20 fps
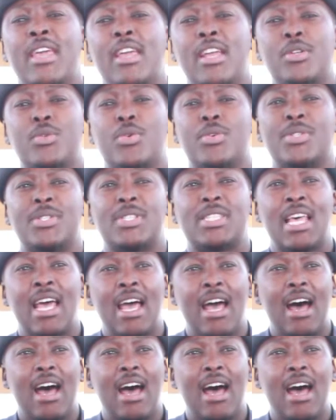it was